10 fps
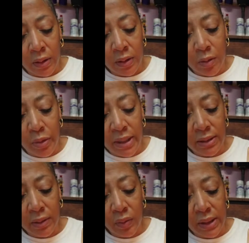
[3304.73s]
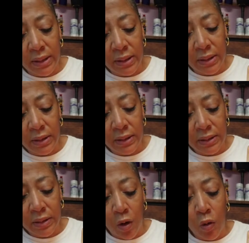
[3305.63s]
So basically what I did, just
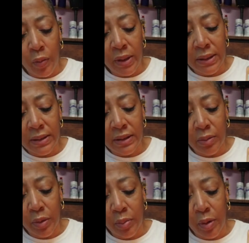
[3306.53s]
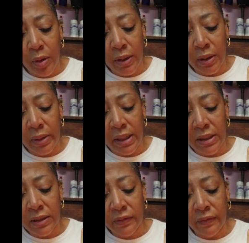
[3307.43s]
opened the zipper part up and
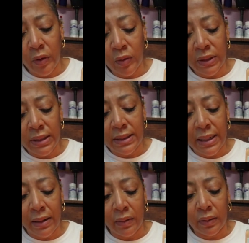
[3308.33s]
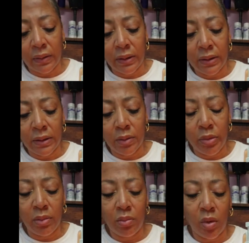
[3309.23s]
just folded it down a little
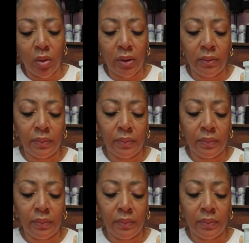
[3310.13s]
bit more.